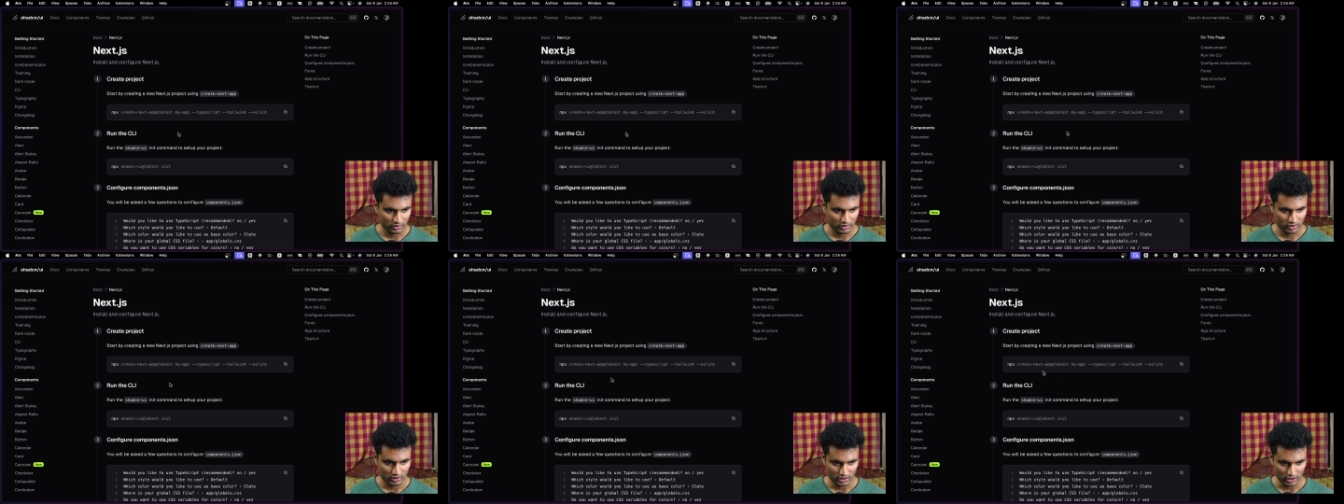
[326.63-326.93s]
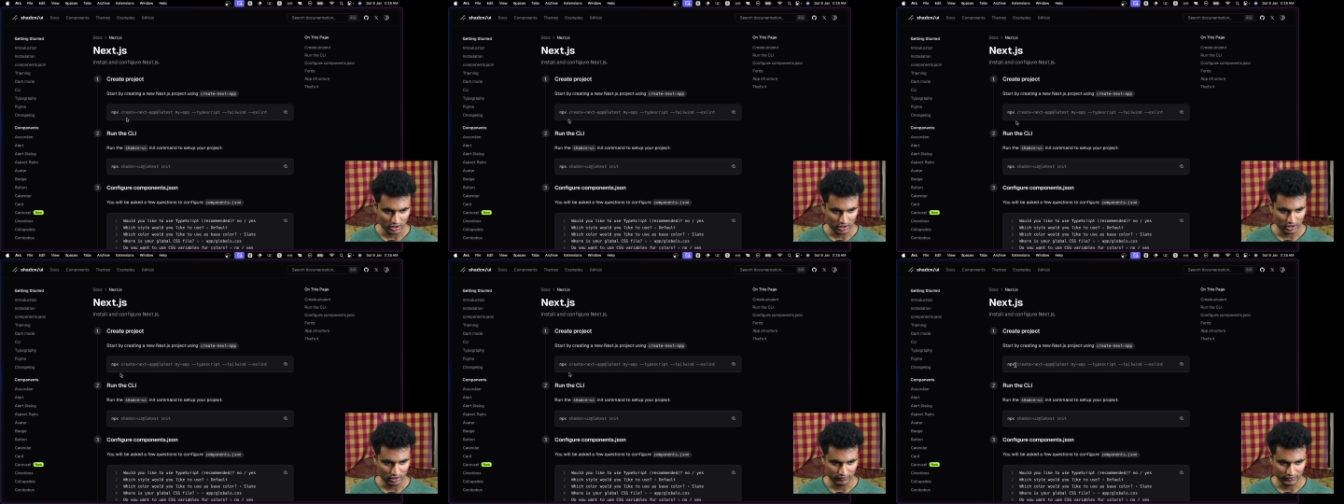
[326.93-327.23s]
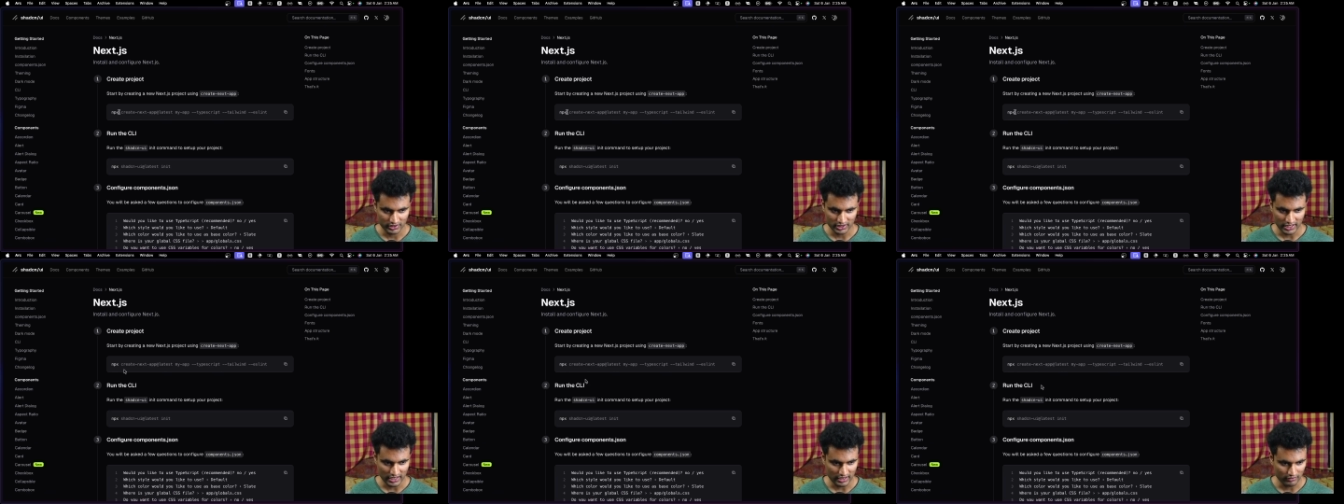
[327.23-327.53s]

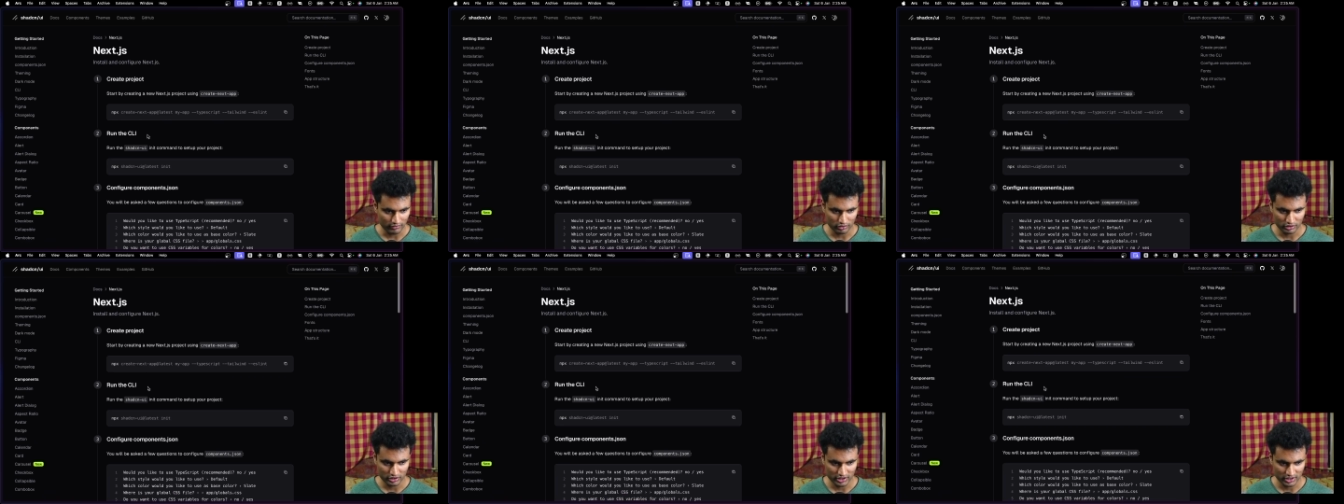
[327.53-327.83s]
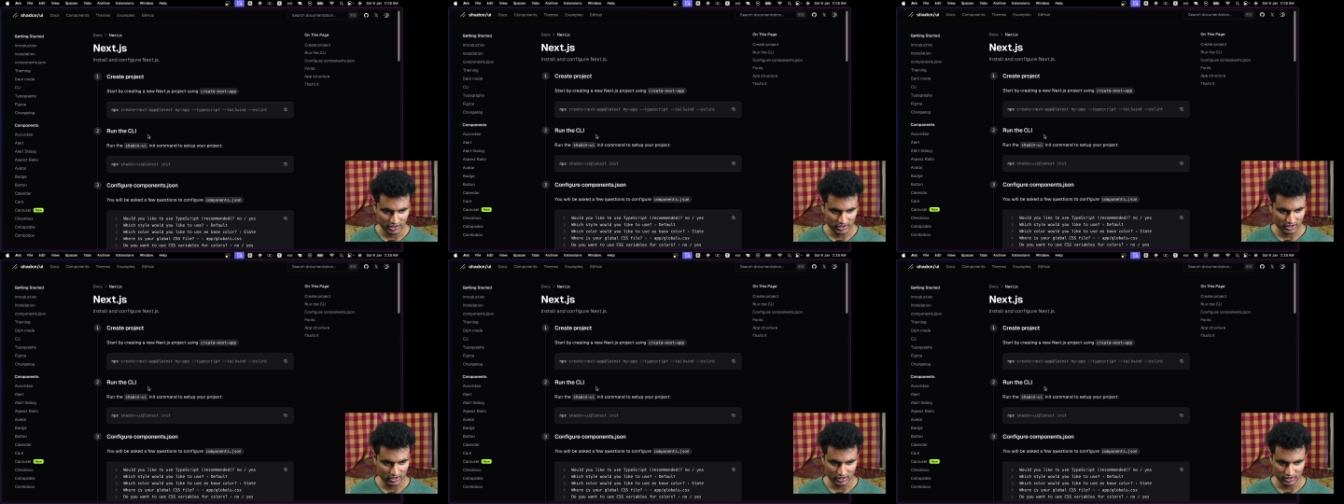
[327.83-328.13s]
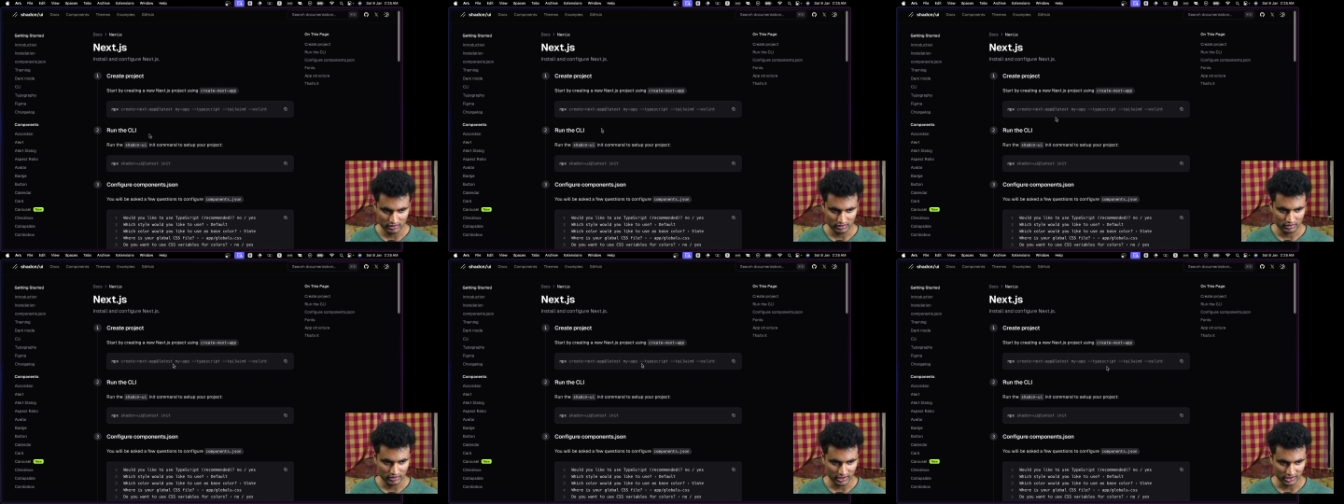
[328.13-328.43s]
We have already a
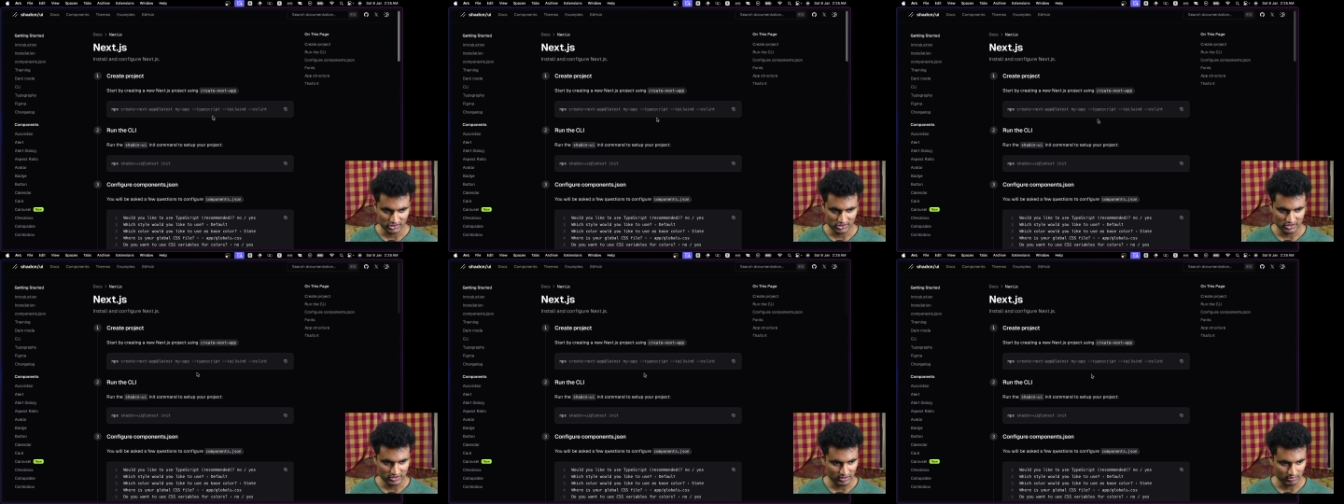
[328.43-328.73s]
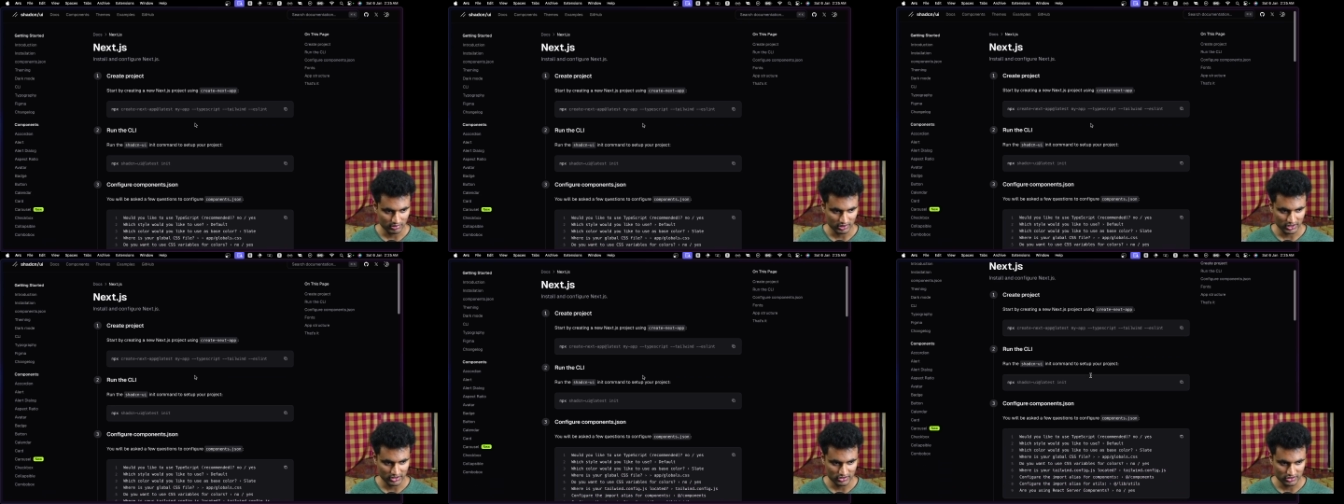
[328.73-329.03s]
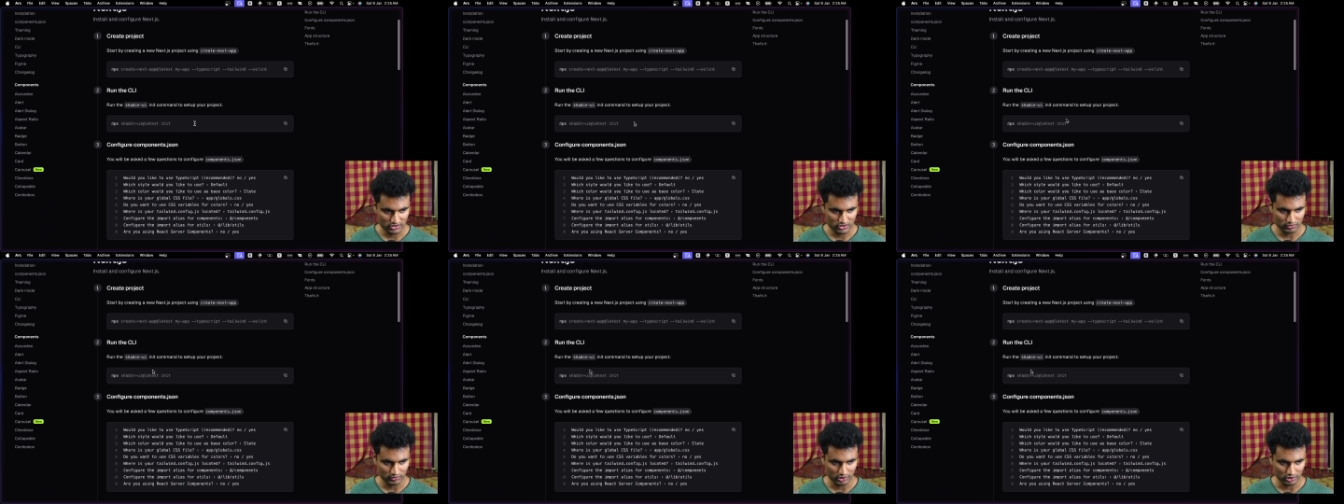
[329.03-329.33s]
Next.js
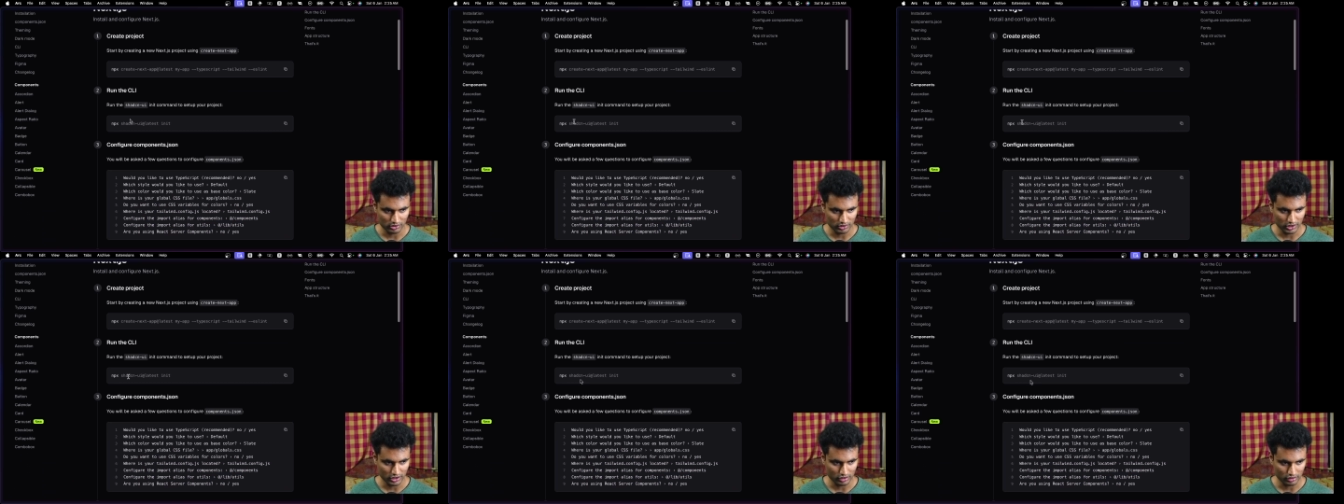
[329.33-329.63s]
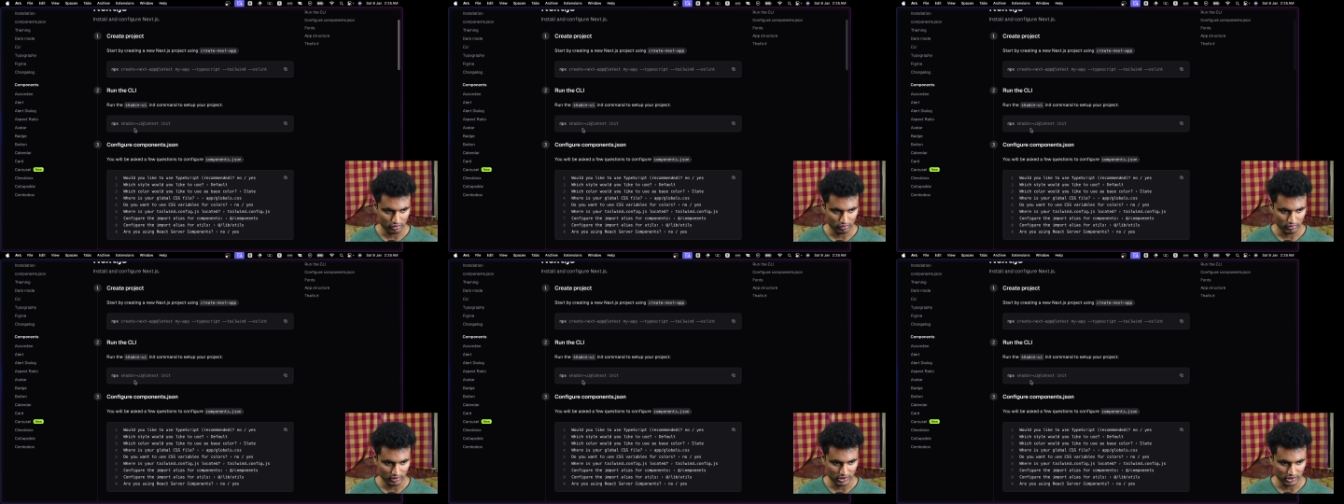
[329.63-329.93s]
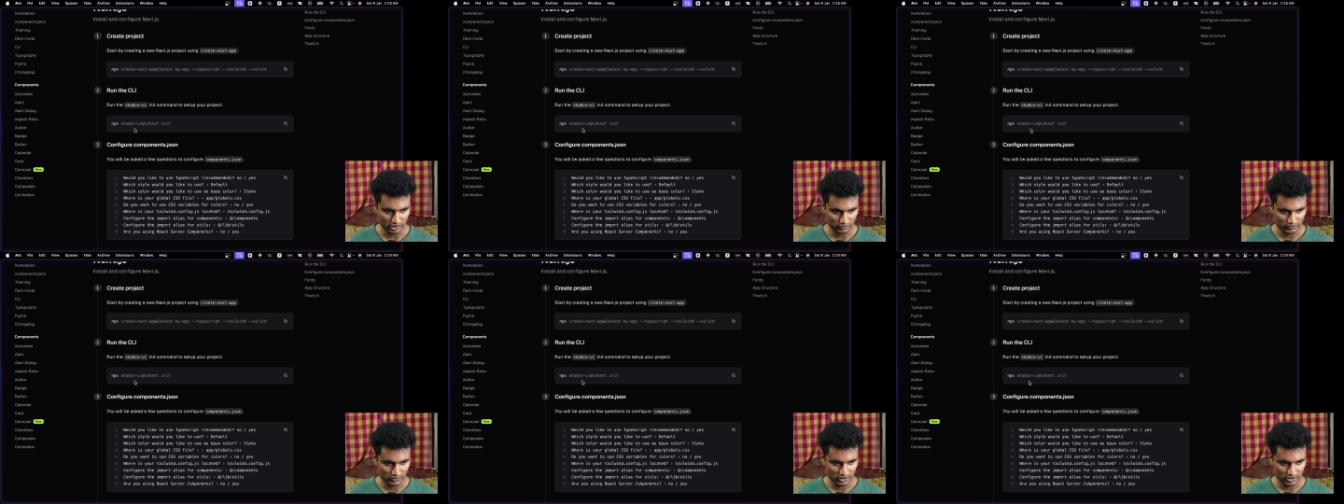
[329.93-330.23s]
application, so we don't need to do any
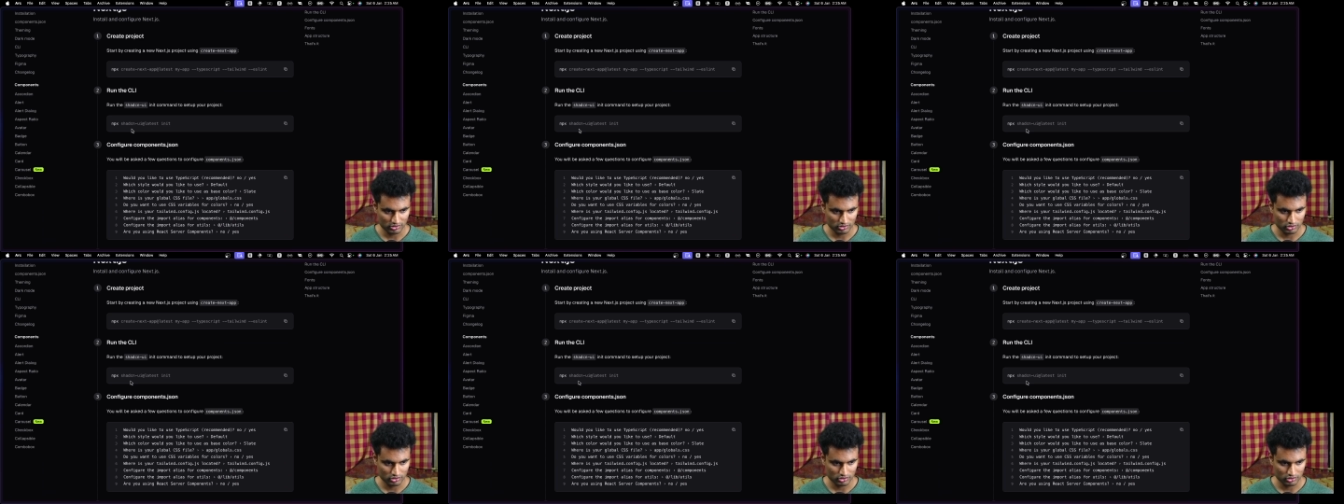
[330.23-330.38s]
of this.